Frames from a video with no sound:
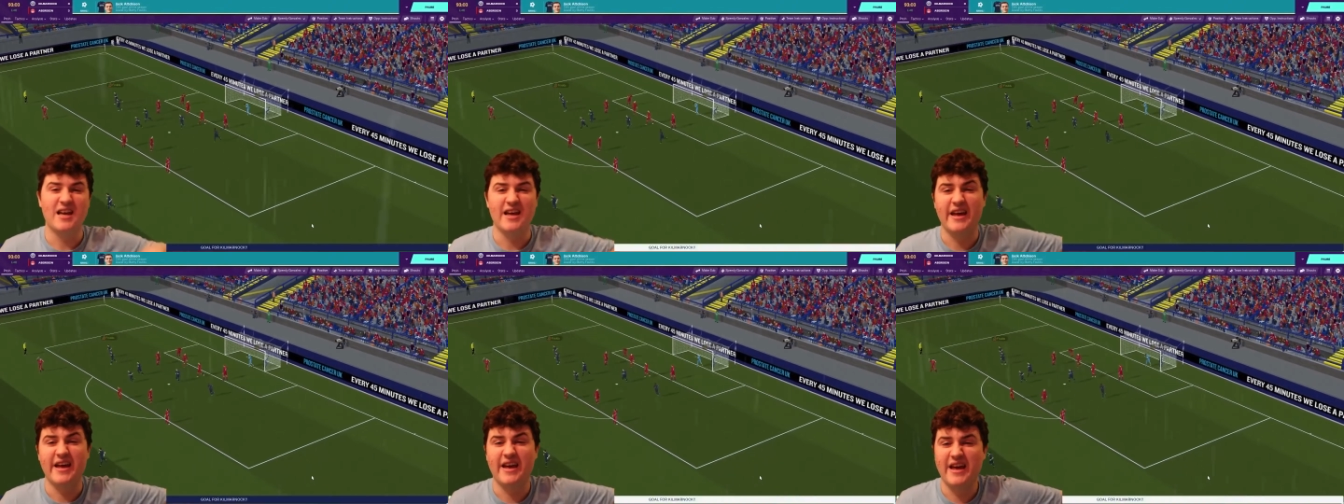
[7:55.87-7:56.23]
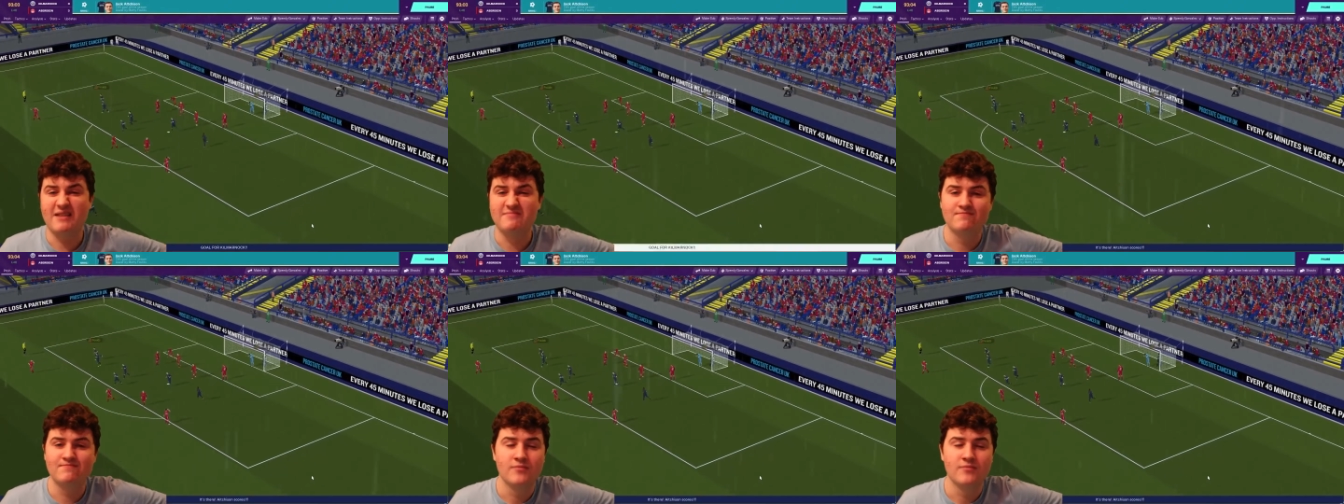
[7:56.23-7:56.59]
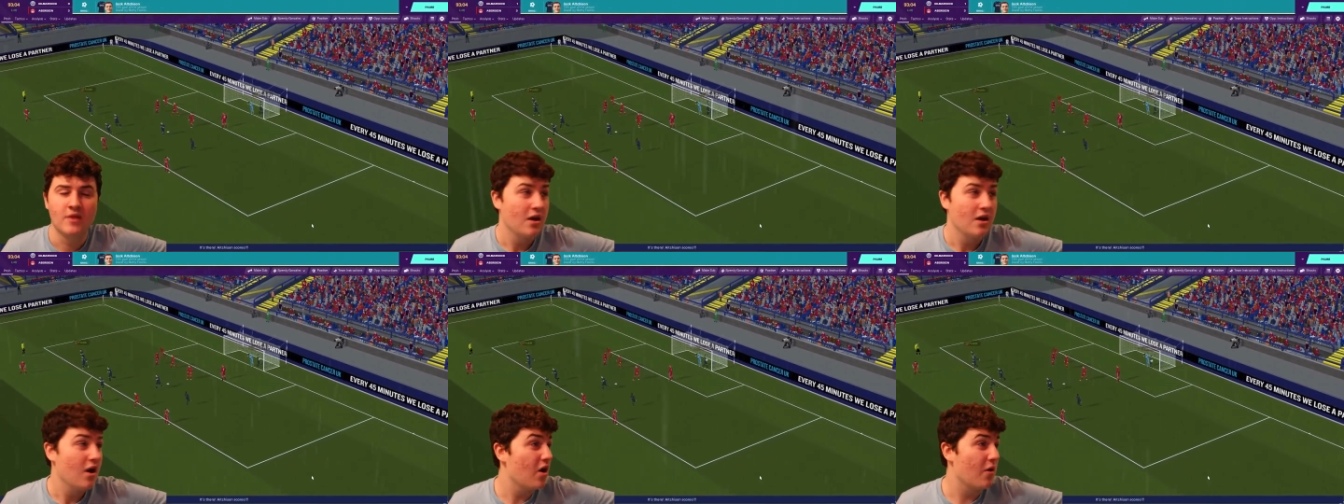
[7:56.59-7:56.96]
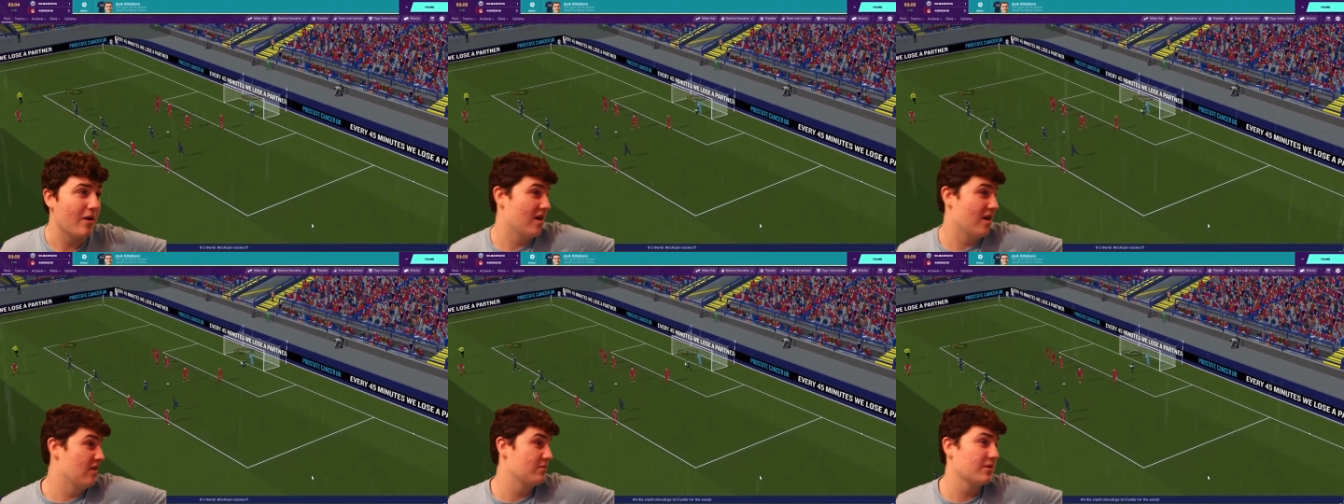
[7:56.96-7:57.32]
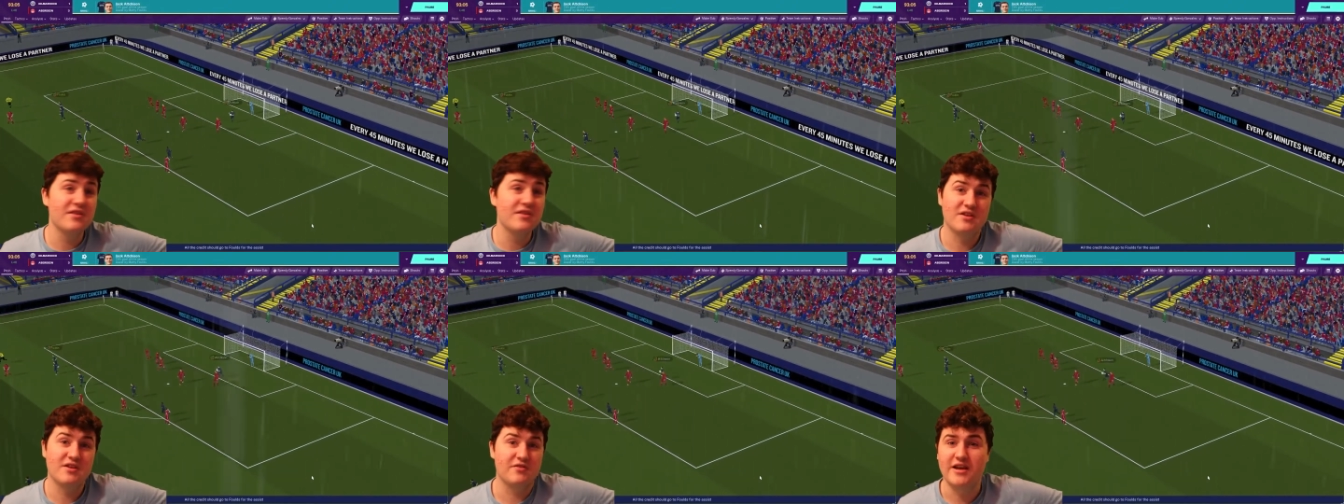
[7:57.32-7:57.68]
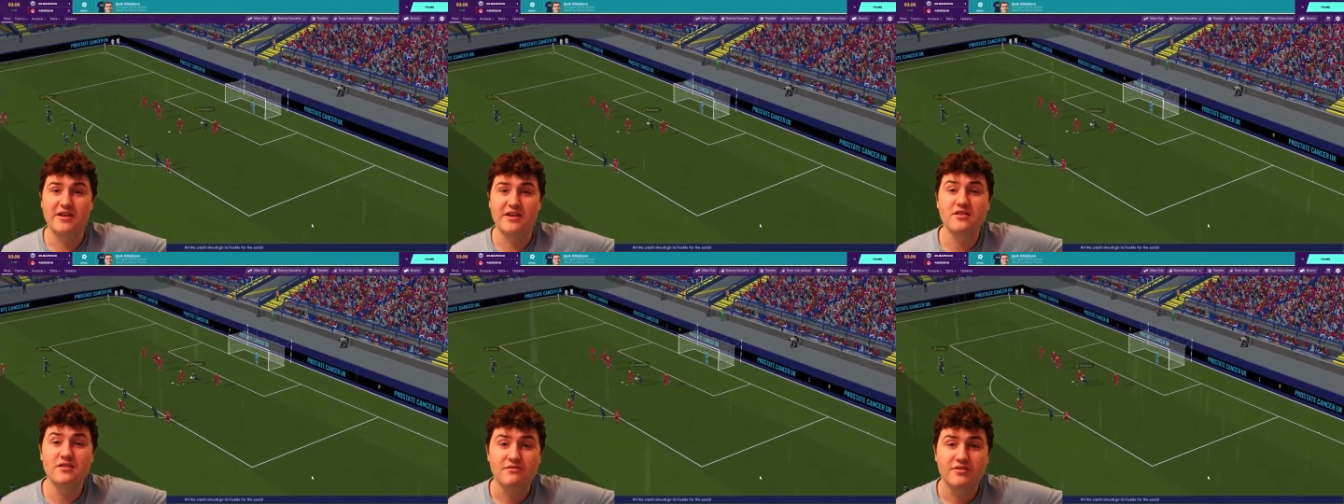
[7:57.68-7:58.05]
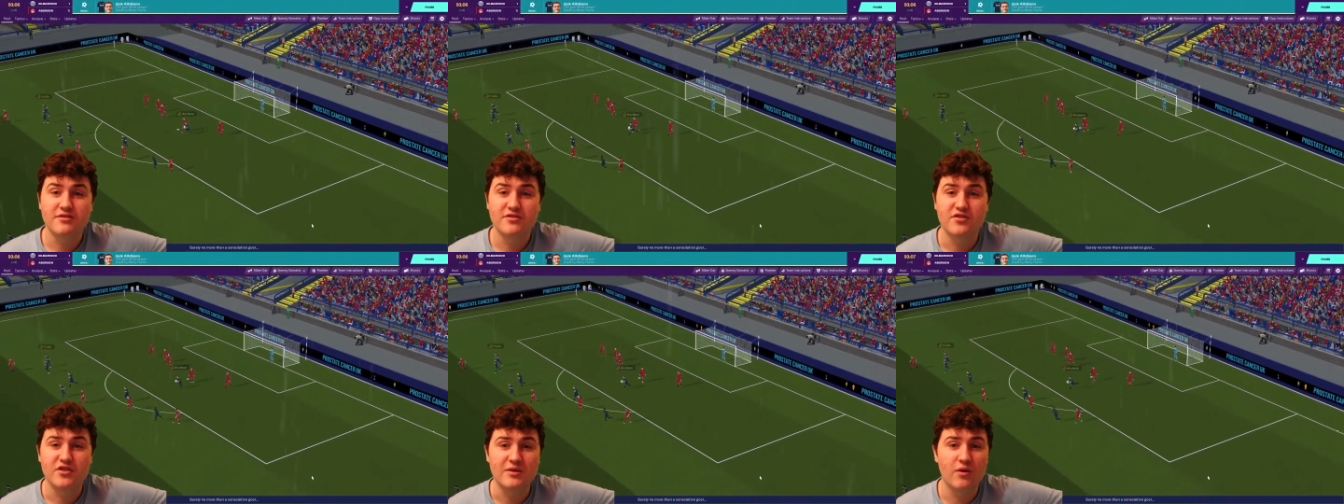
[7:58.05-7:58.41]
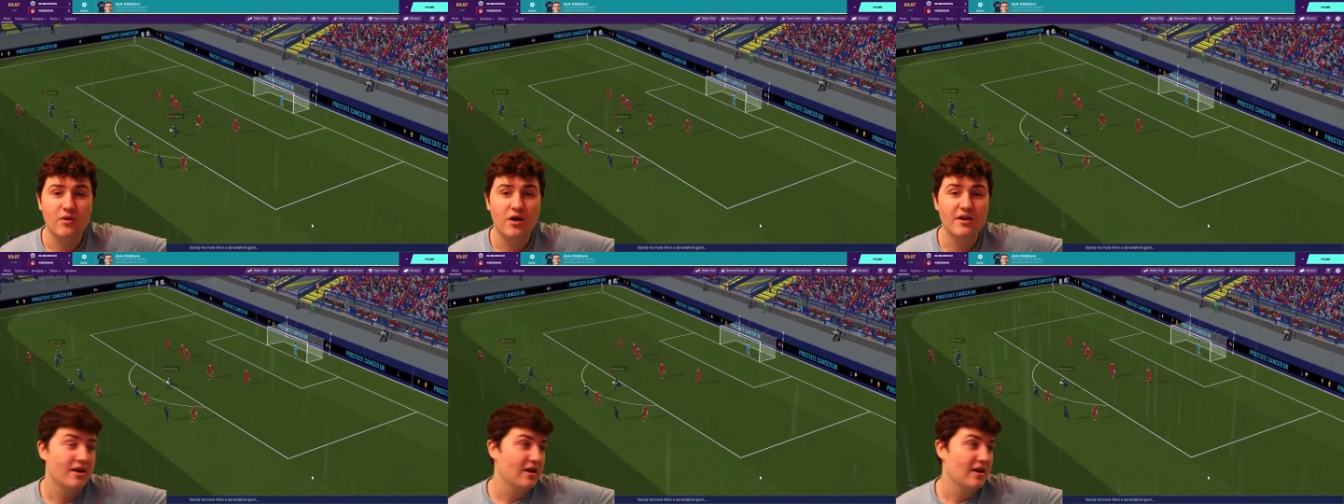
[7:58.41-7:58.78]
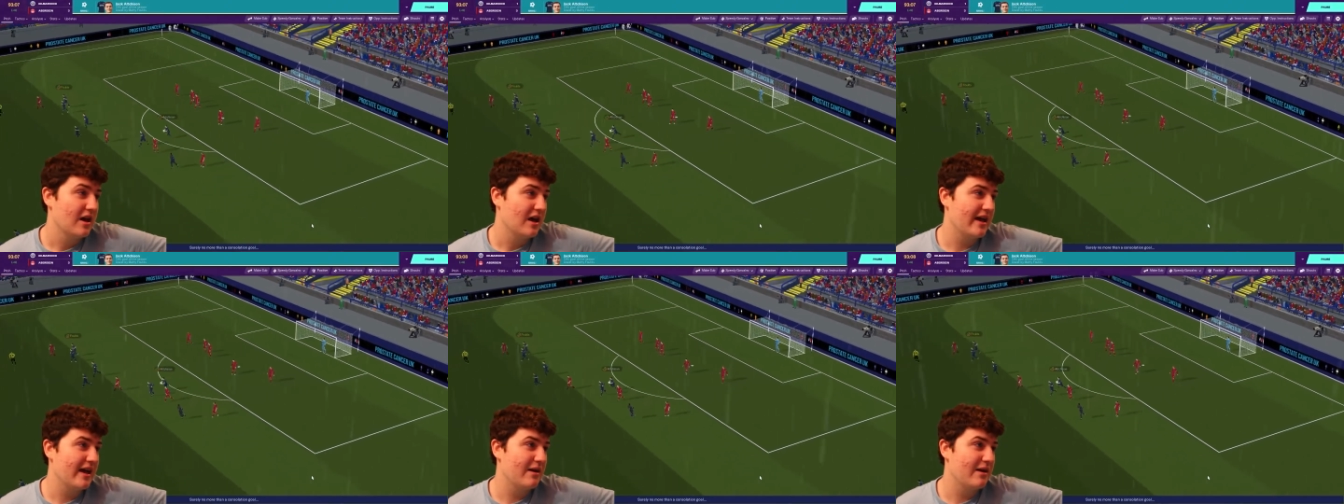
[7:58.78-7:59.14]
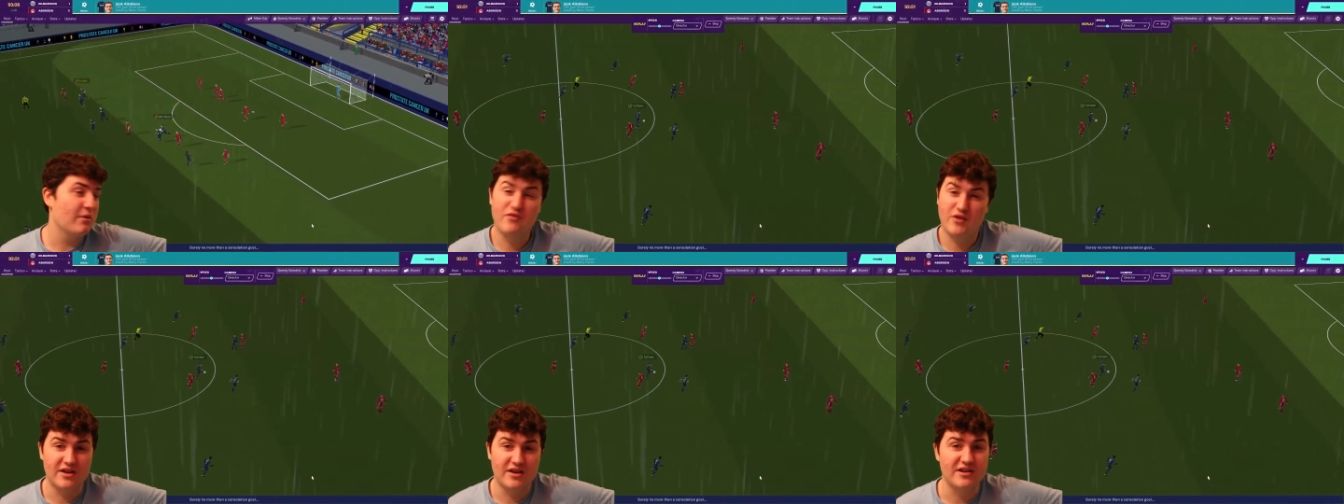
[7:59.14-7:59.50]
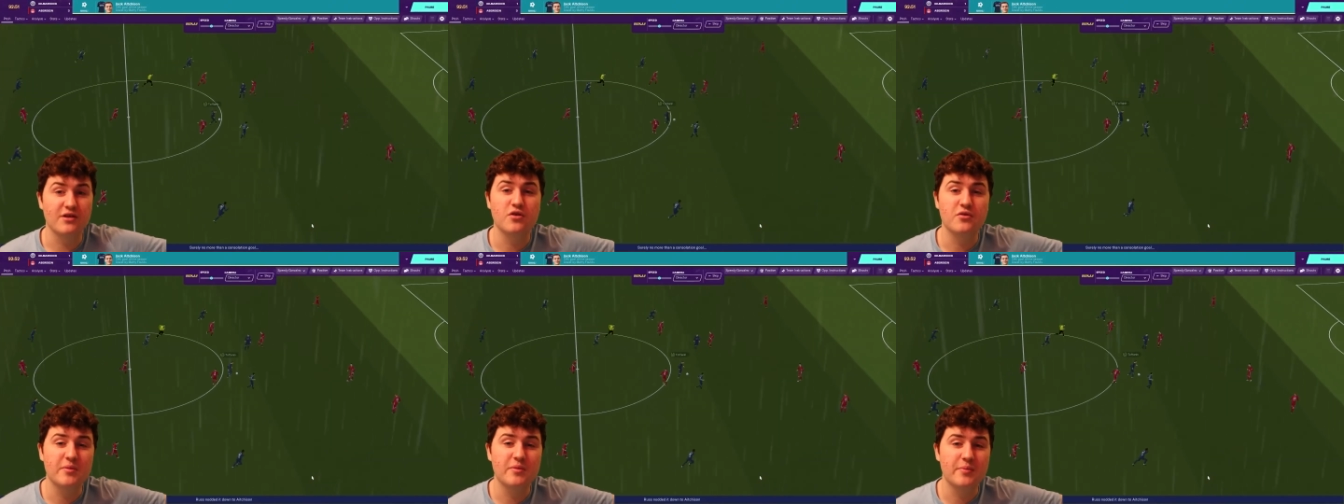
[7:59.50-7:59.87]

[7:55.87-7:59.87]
Um, oh well, we're in the final, 3-1, uh, and we'll find out who we